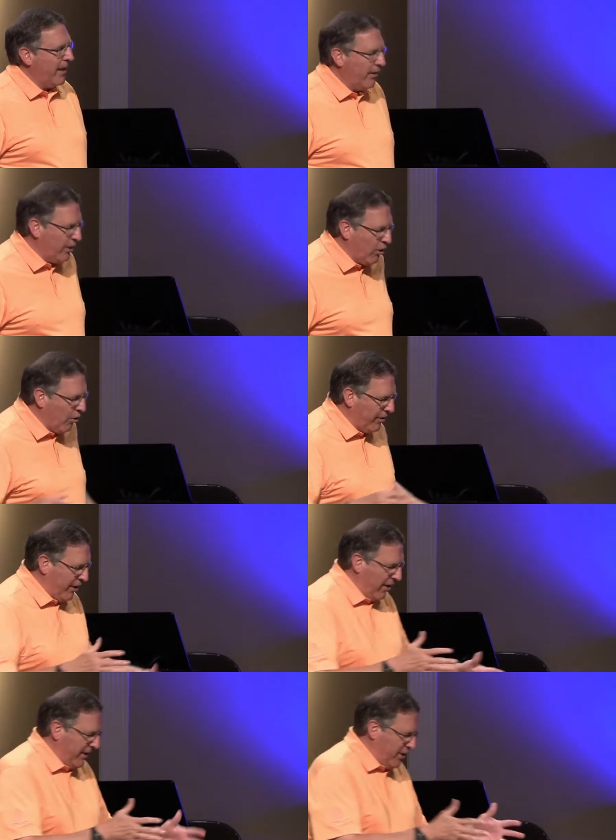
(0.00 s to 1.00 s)
There in the
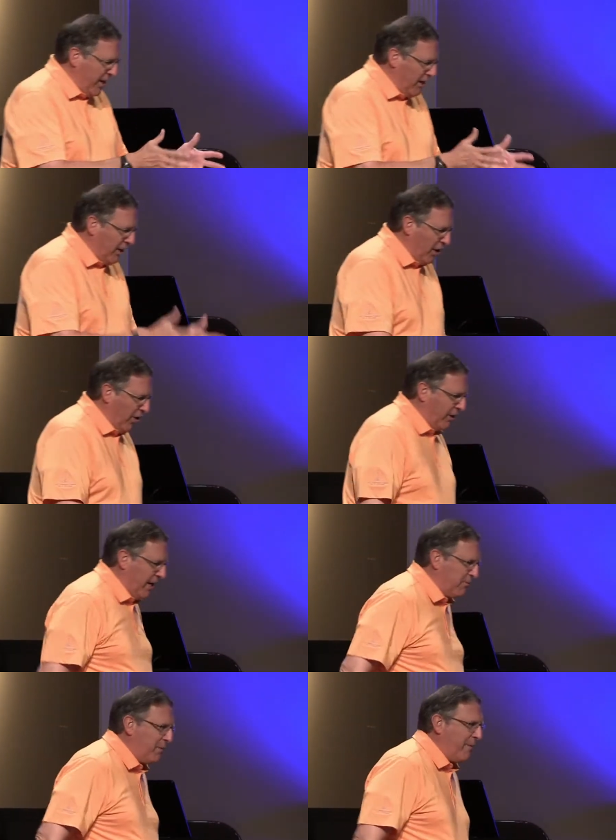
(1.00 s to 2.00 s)
courtyard, this young girl
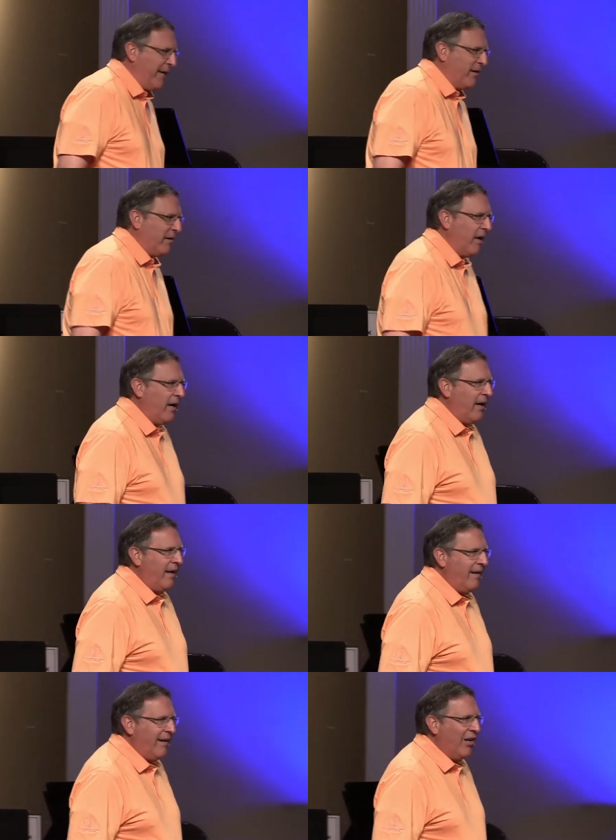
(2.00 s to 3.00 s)
comes to Peter,
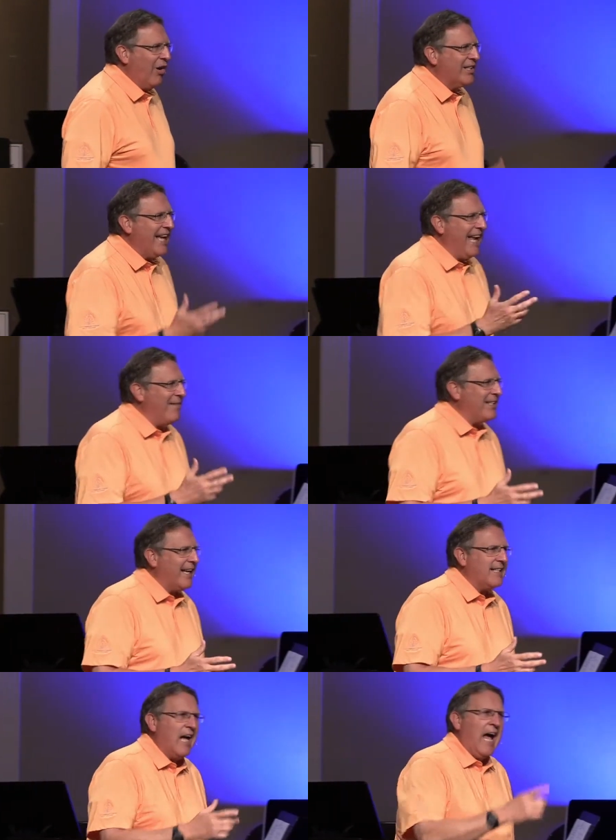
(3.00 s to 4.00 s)
looks at him and
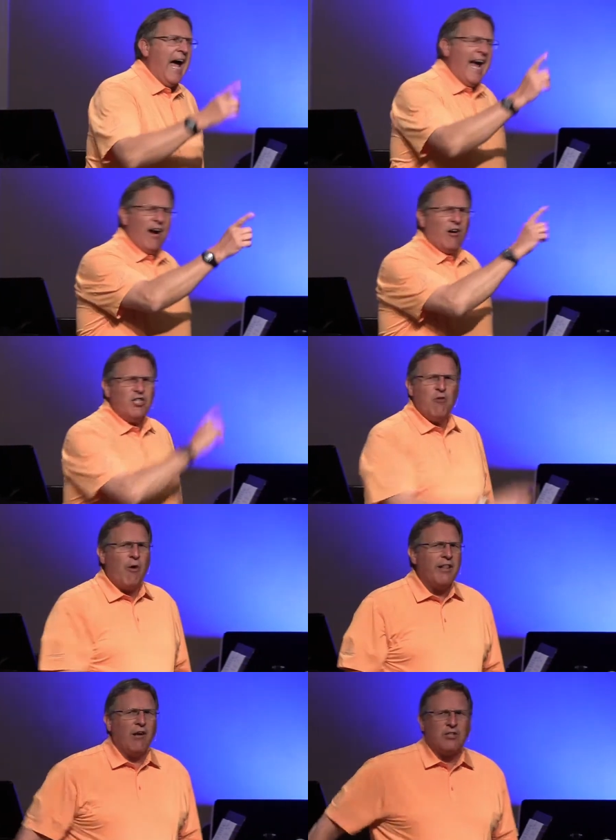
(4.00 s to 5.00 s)
says, "Hey, aren't
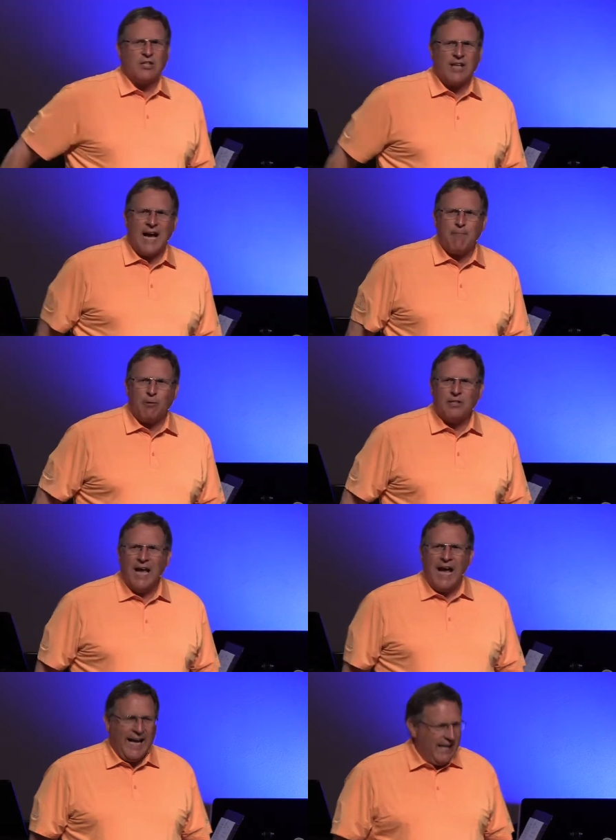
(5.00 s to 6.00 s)
you one of those
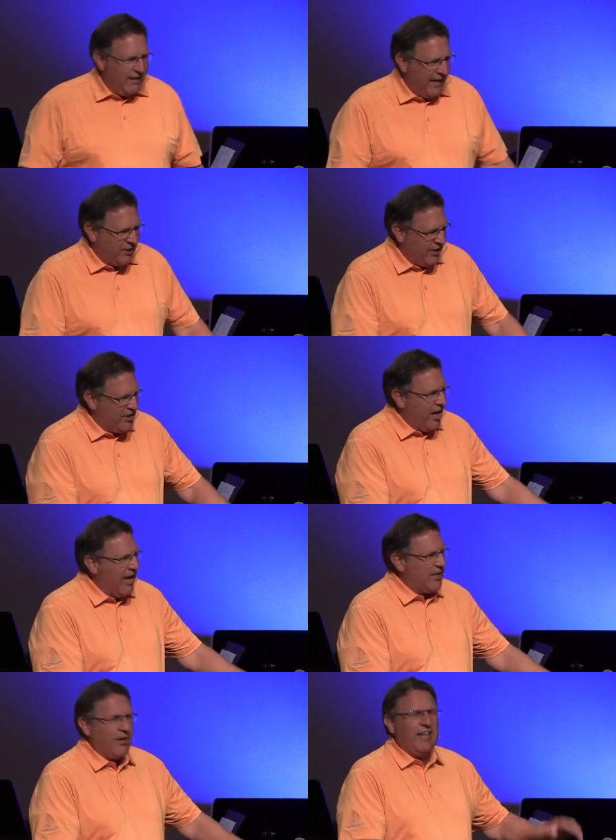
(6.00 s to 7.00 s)
disciples?" And she's
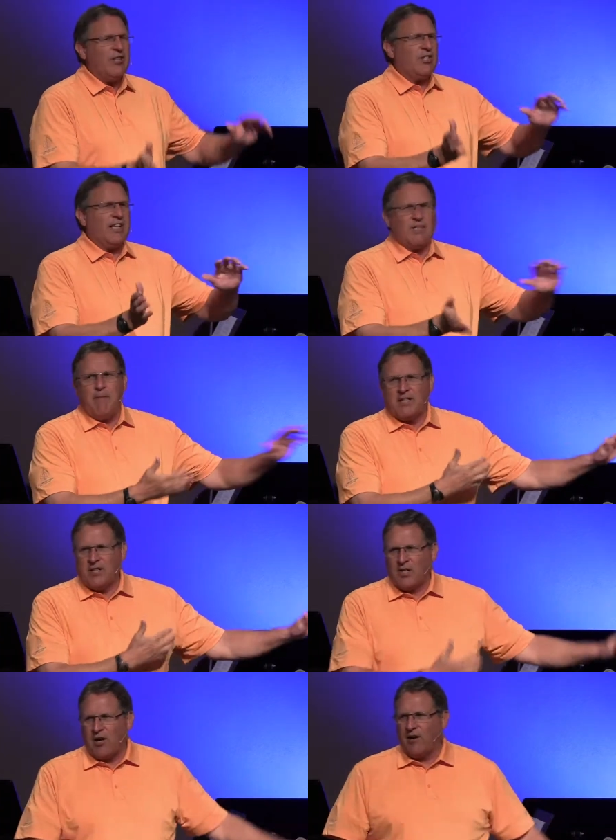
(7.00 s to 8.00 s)
young, and so he just
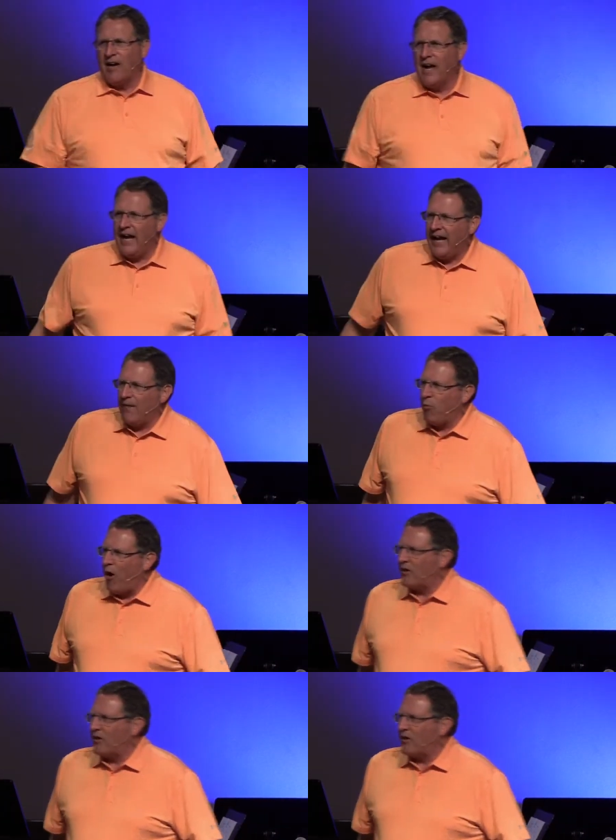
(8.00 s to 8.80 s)
dismisses her and